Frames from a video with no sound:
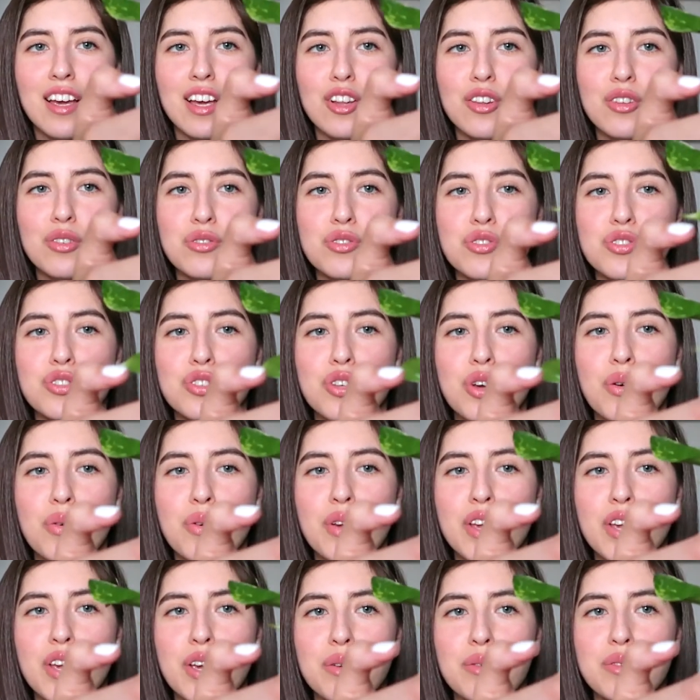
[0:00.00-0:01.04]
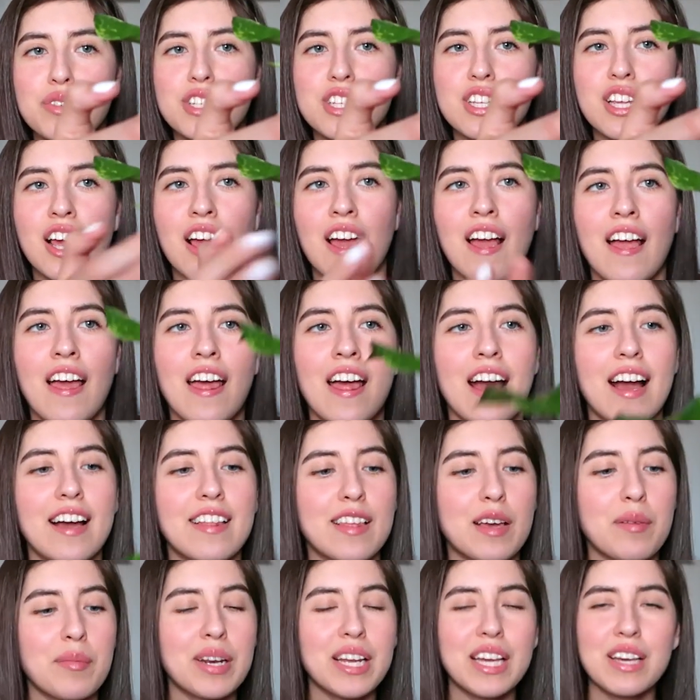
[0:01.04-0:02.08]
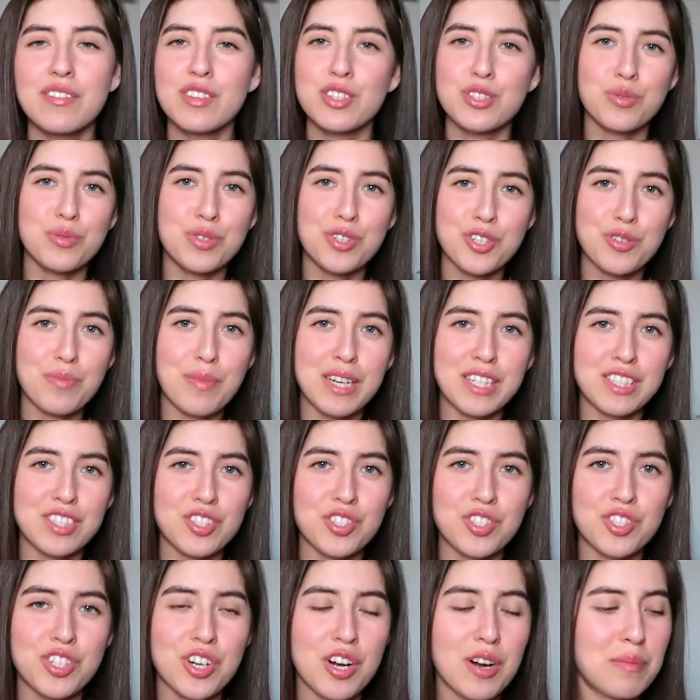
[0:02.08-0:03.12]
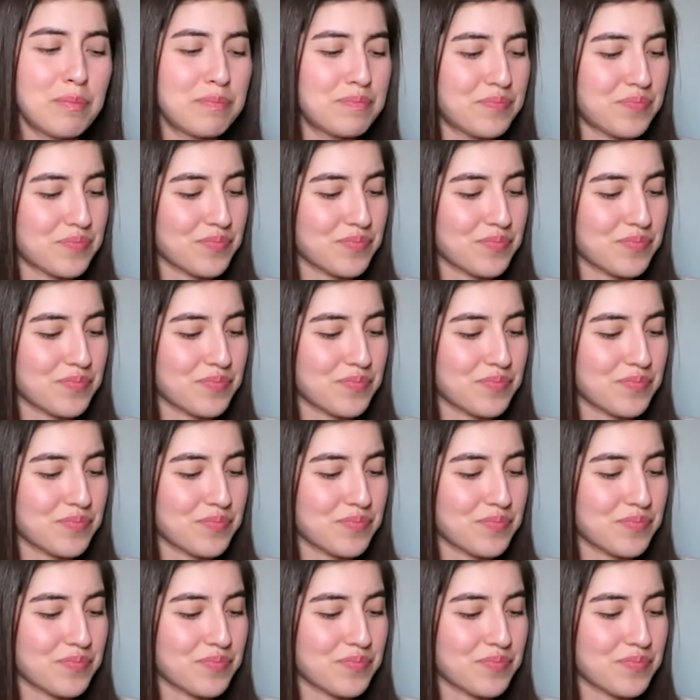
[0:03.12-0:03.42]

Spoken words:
It looks so cute. I think I'm going to give this one to my sister,